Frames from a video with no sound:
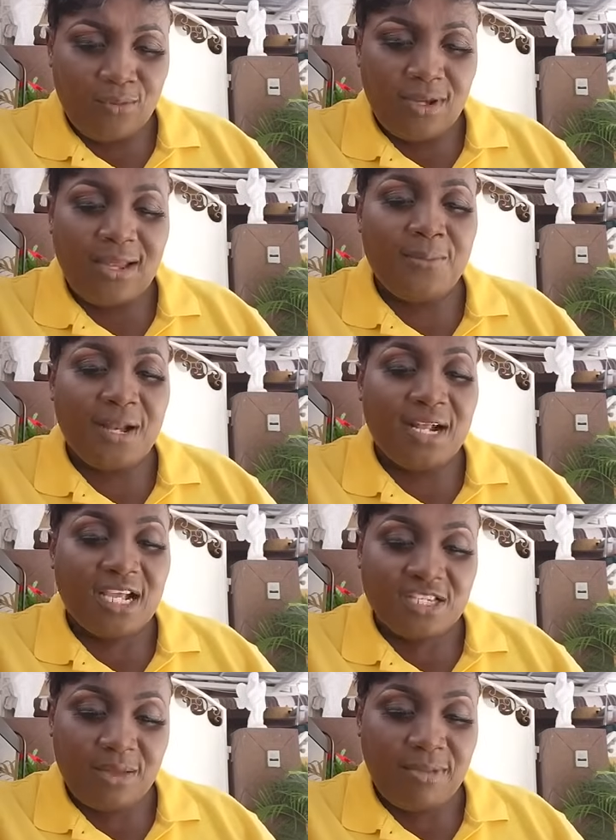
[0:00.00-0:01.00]
Well, I'm
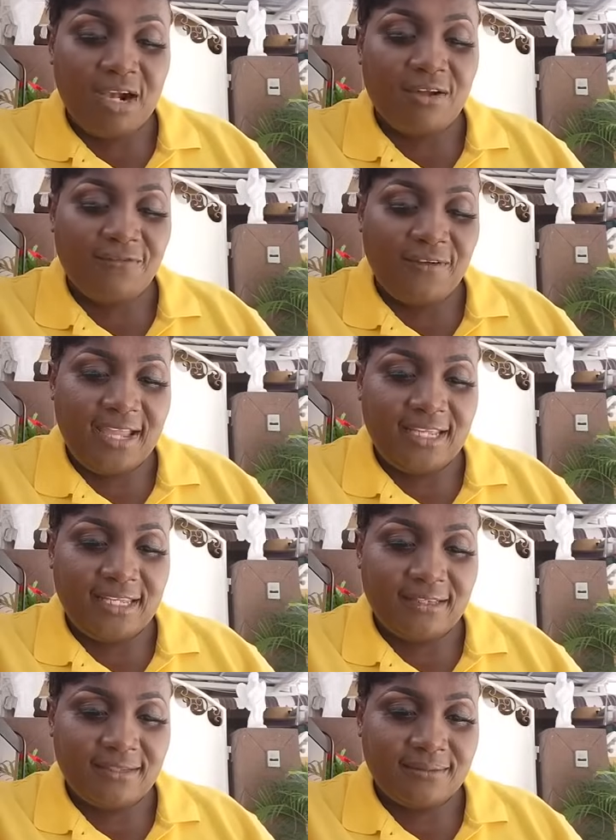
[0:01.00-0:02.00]
Planka shop, I'm gonna find
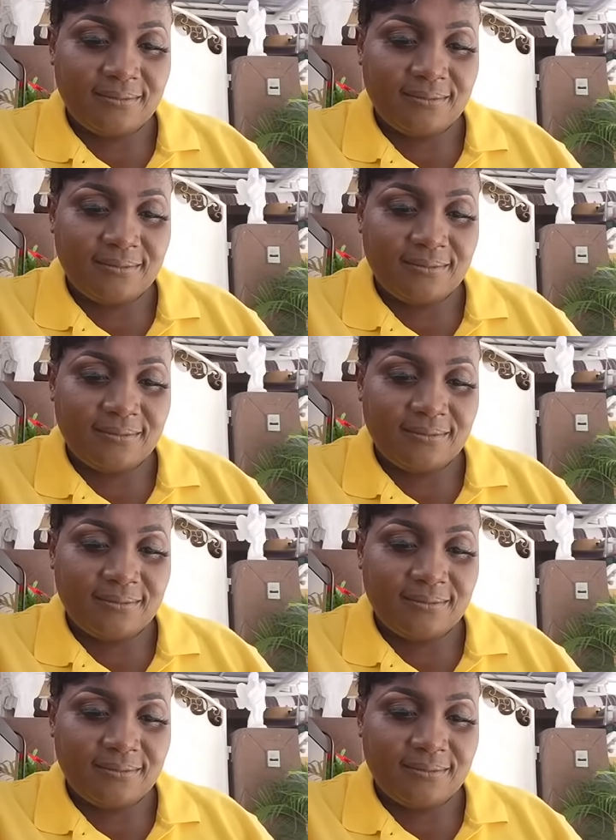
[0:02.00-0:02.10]
it.